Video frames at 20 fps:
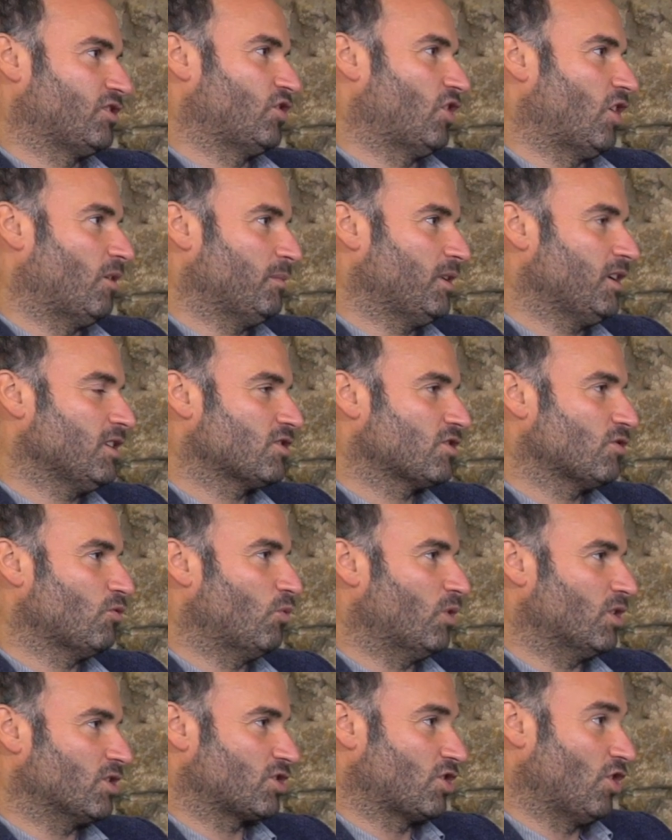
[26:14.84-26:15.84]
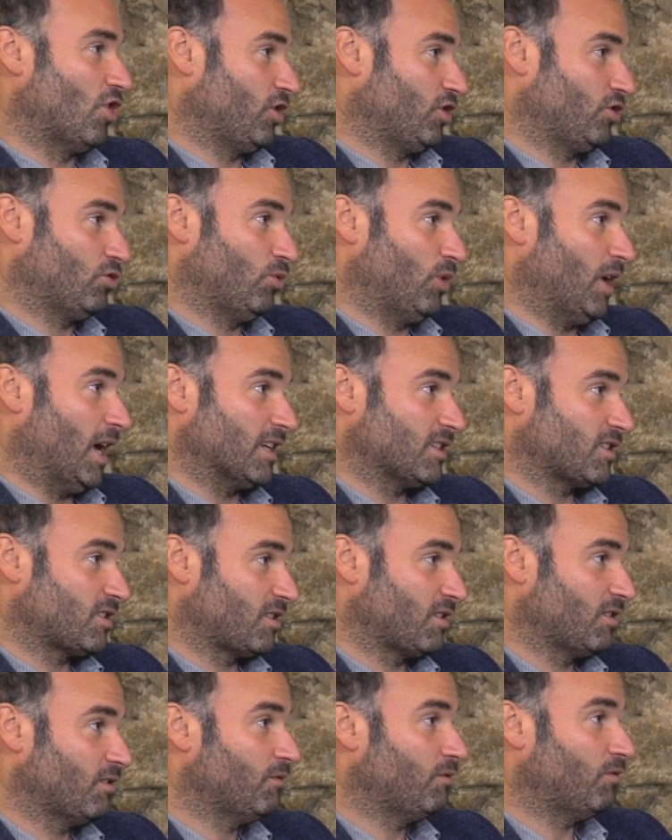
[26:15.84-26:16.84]
economics was going to
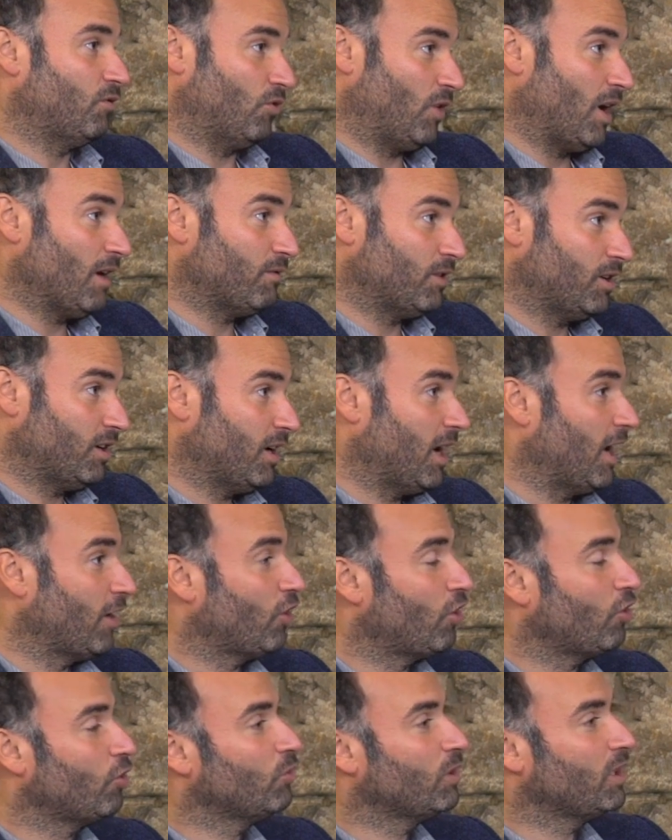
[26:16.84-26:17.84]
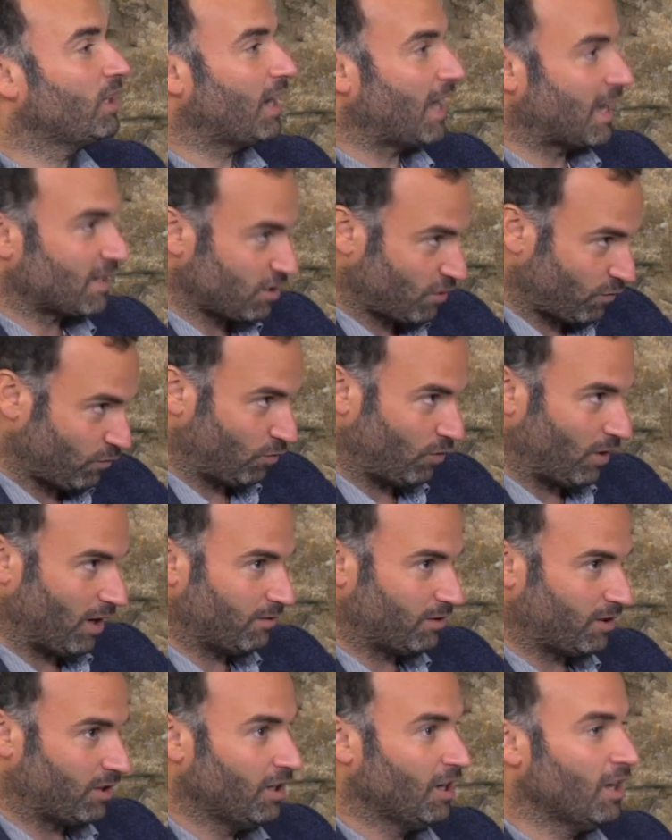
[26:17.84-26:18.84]
last forever, and not only last
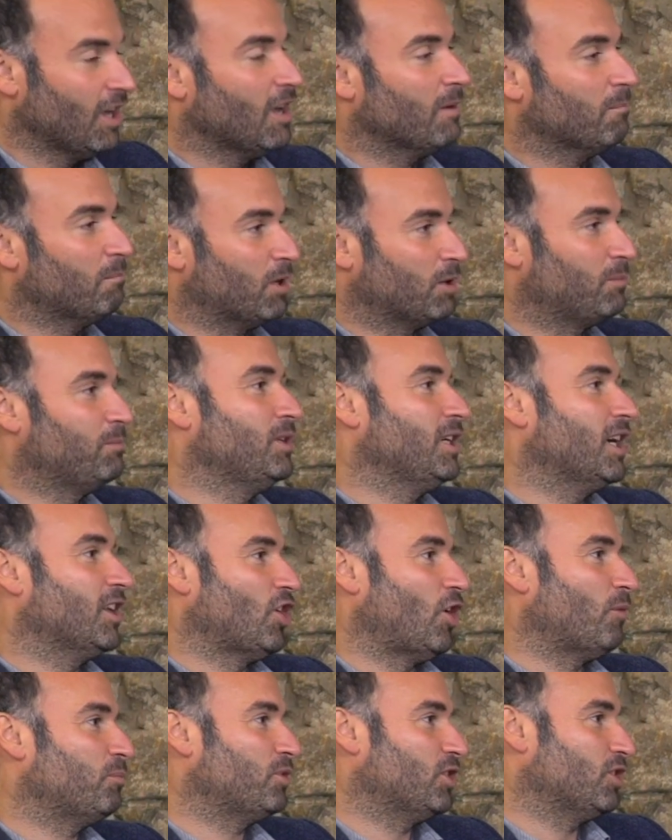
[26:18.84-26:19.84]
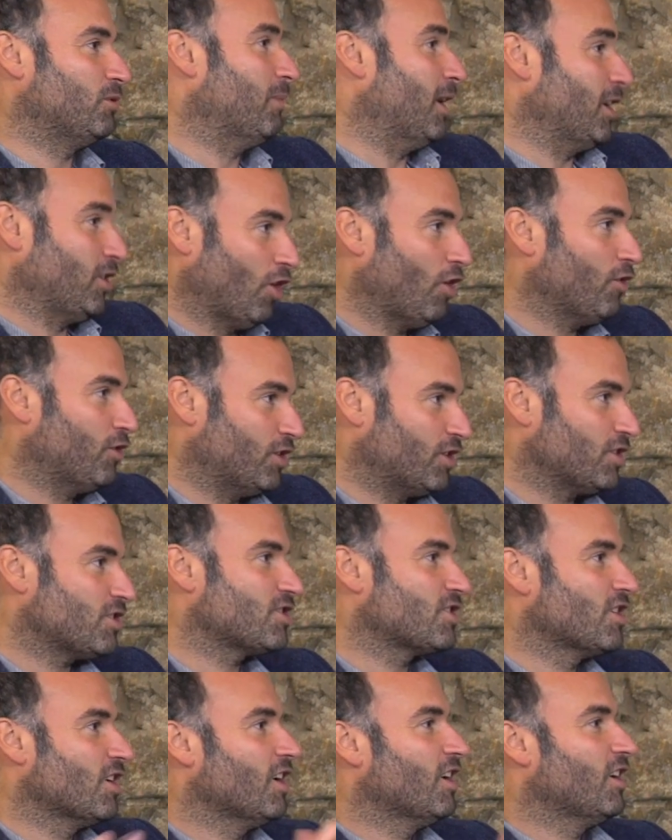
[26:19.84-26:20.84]
forever, but be adopted by
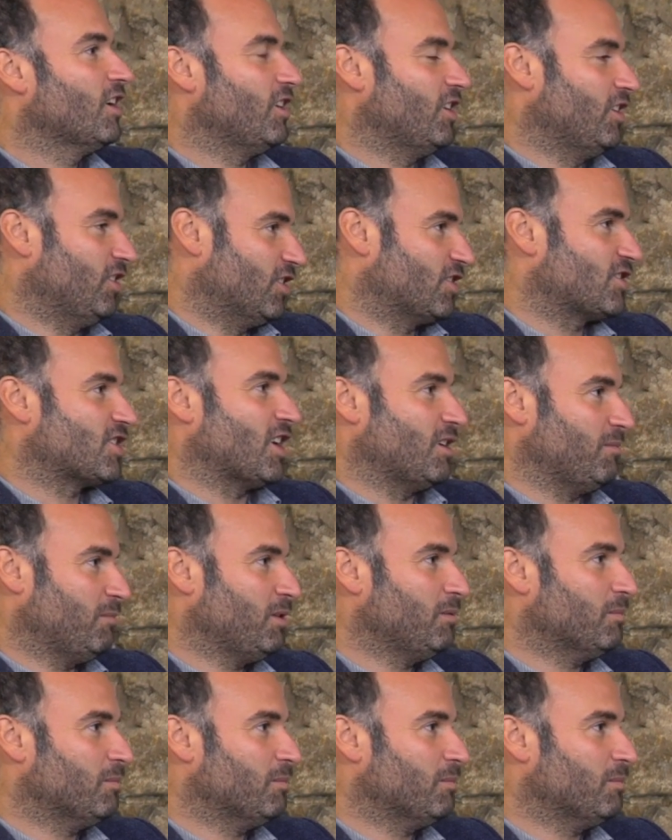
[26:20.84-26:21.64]
others in the same